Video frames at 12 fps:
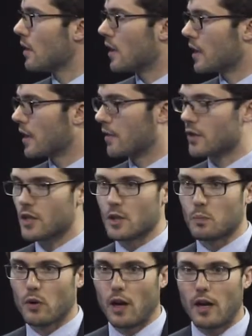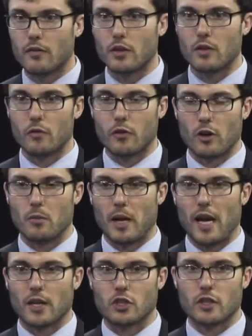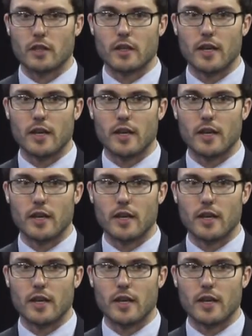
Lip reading: Again, this is private firm action.